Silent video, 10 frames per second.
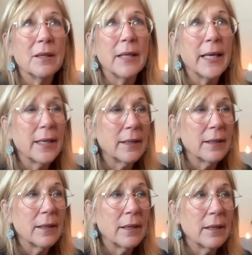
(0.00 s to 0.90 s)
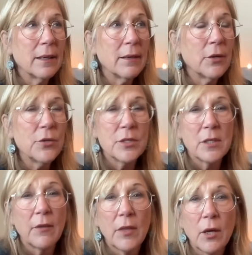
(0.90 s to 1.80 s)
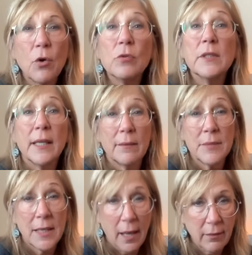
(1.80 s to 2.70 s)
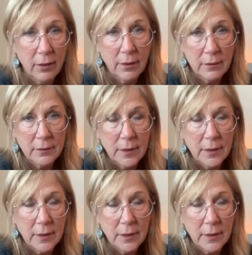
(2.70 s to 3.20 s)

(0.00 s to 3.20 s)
Like there is nothing holding him together.